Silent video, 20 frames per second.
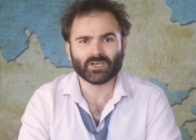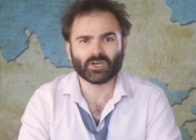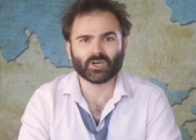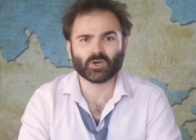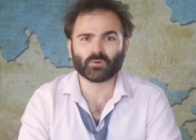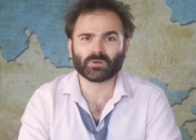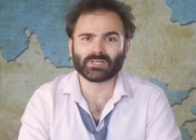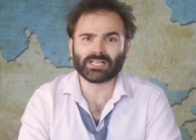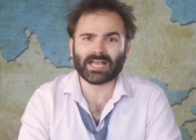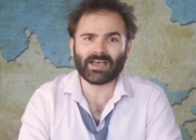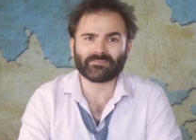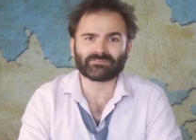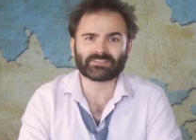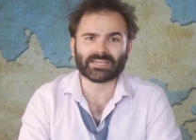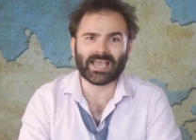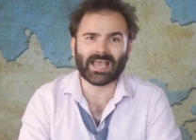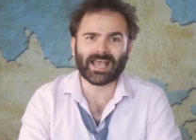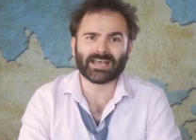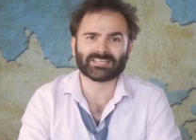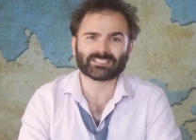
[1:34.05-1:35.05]
or we'll have
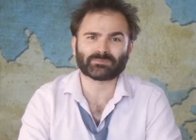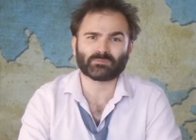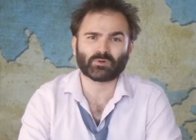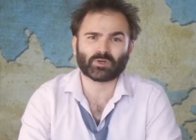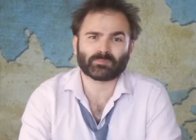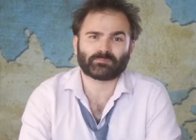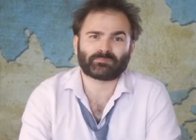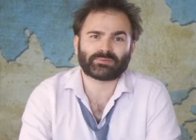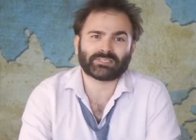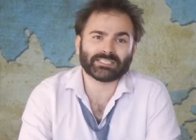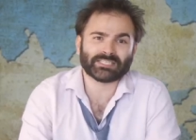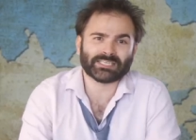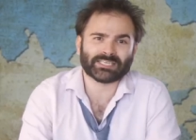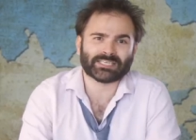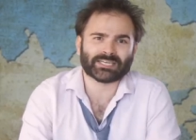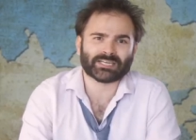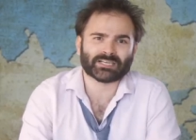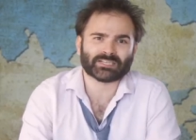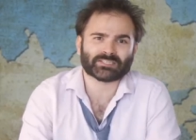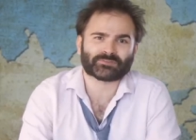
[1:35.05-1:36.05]
to ask more
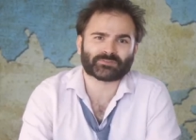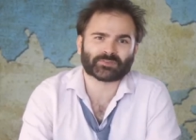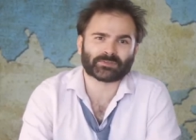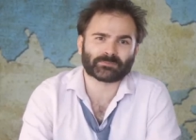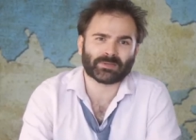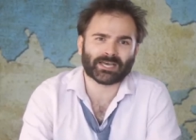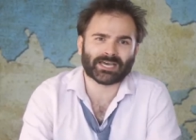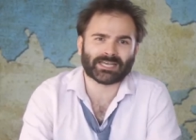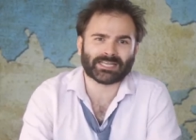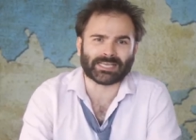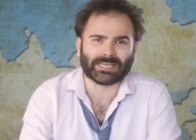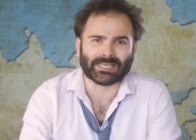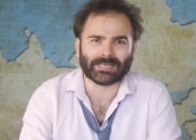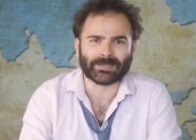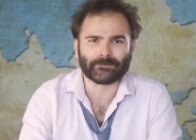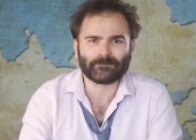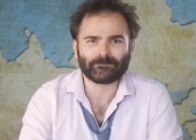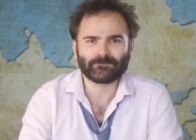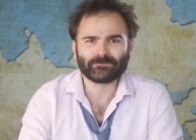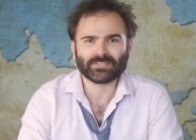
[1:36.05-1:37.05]
billionaires for money.
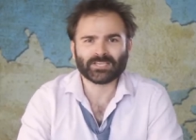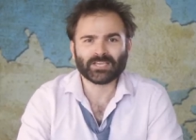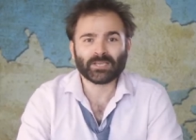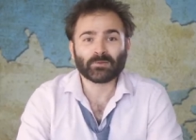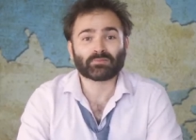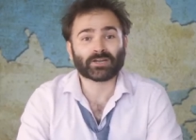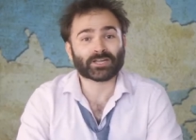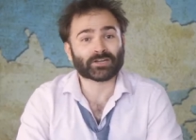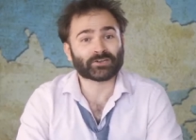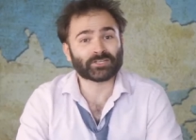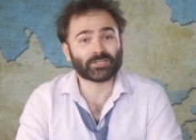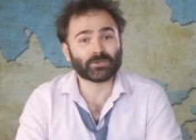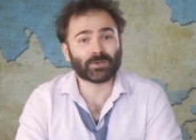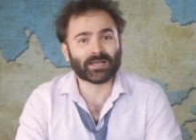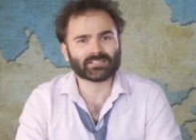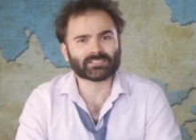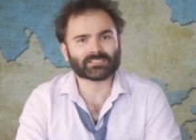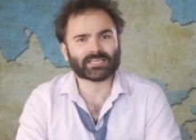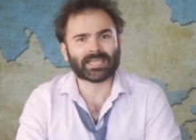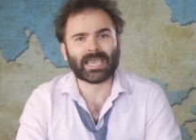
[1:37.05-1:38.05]
PragerU has